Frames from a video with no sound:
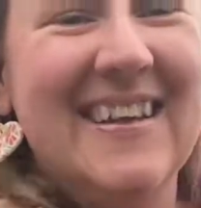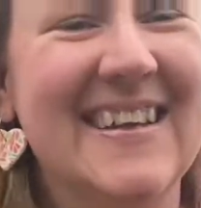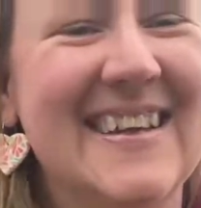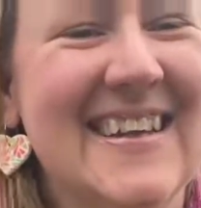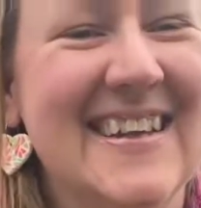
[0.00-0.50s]

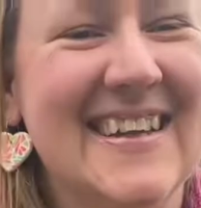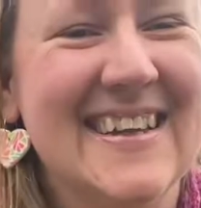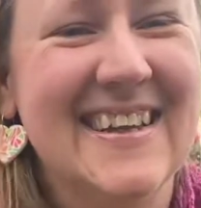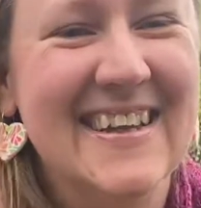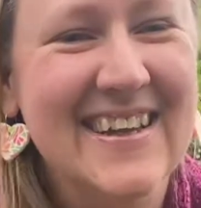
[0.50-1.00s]

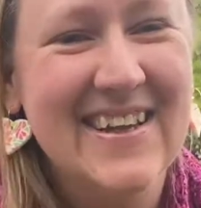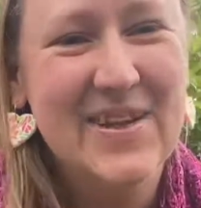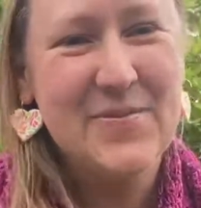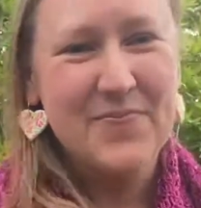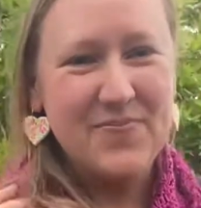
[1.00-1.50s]

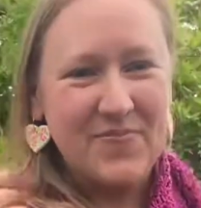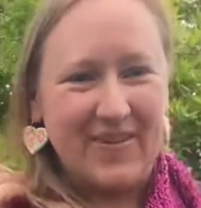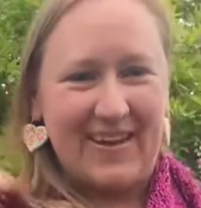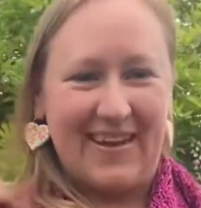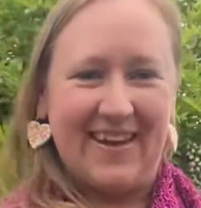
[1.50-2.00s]

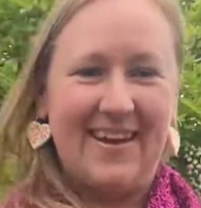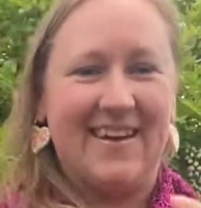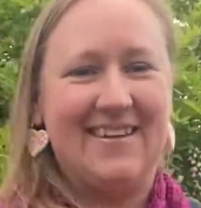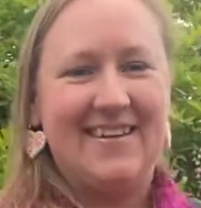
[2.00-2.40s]
Yeah,